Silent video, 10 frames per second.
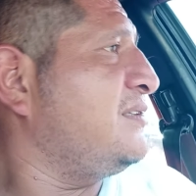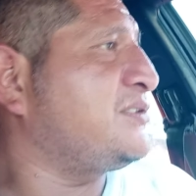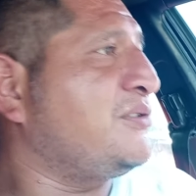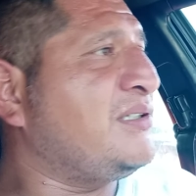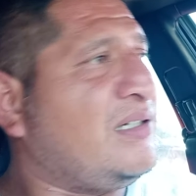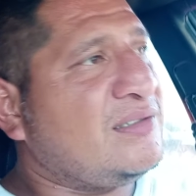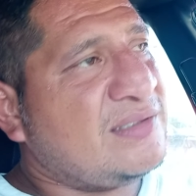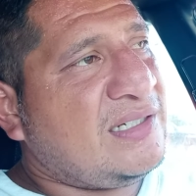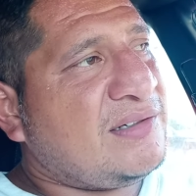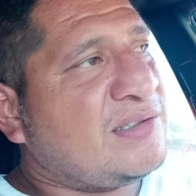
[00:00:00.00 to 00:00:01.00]
So
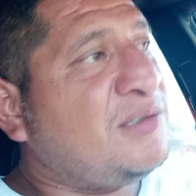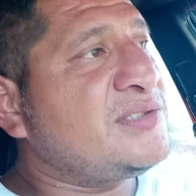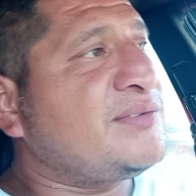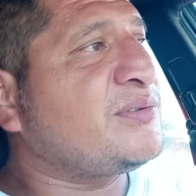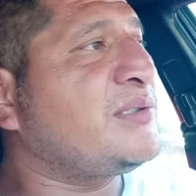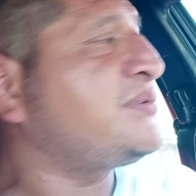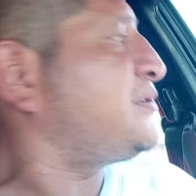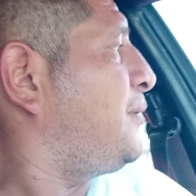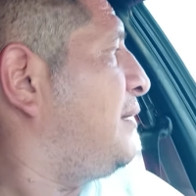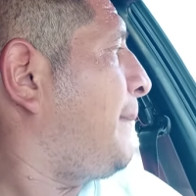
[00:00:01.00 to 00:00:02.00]
Eric co-signed for him.
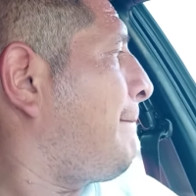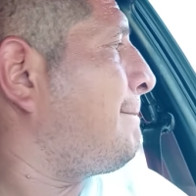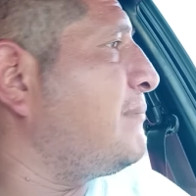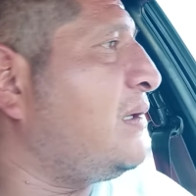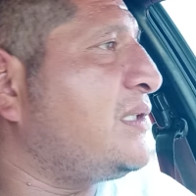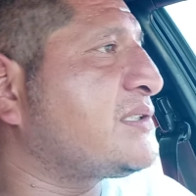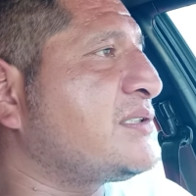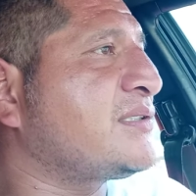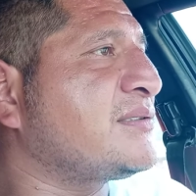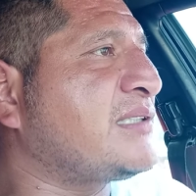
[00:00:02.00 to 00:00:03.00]
So
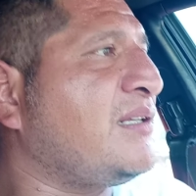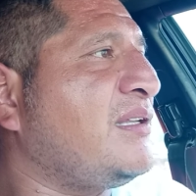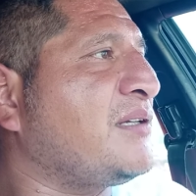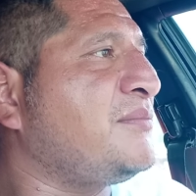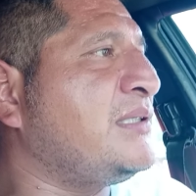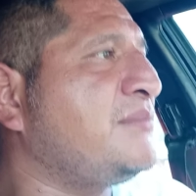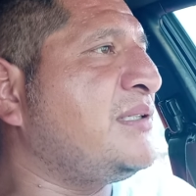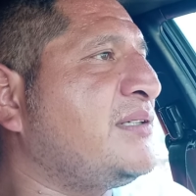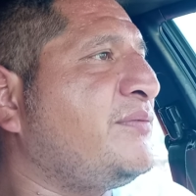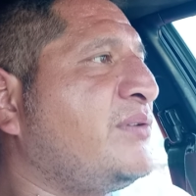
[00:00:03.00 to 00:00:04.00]
Oscar's kind of like
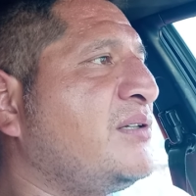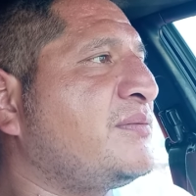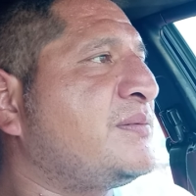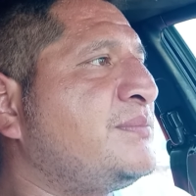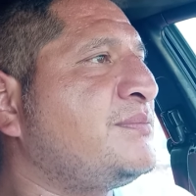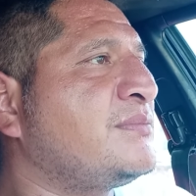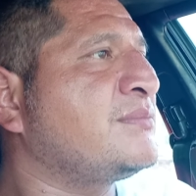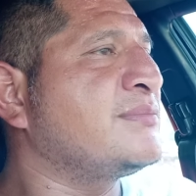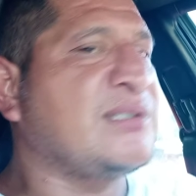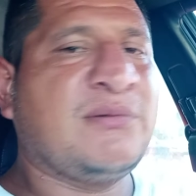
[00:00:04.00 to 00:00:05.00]
making fun of
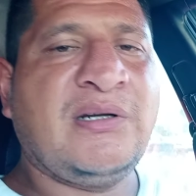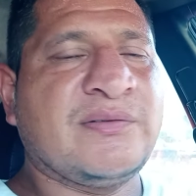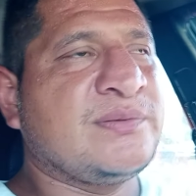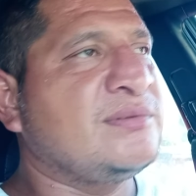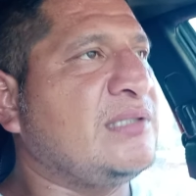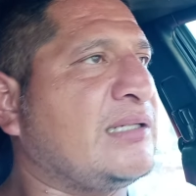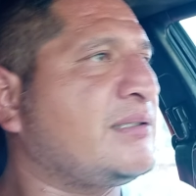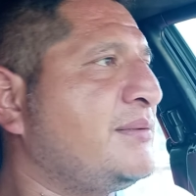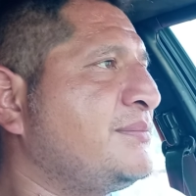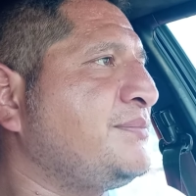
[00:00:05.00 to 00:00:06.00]
the wife,
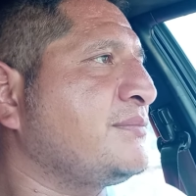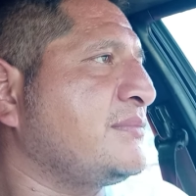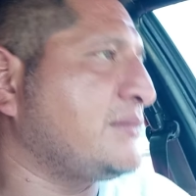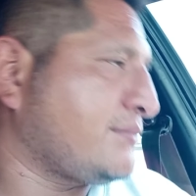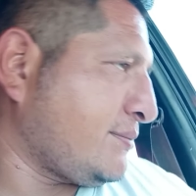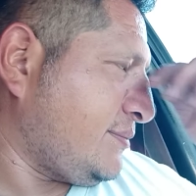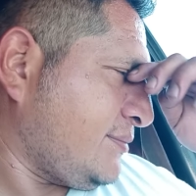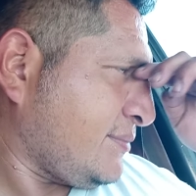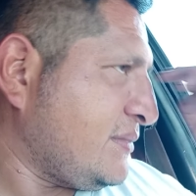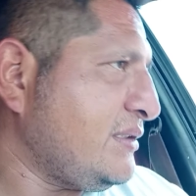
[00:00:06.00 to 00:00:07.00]
like,
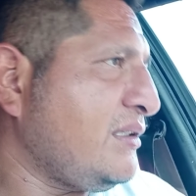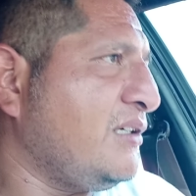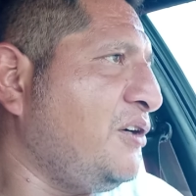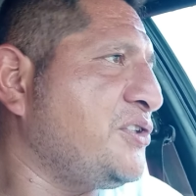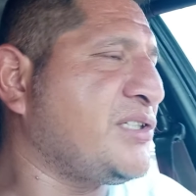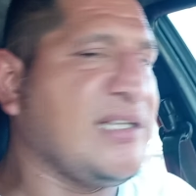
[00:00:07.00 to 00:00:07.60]
oh, she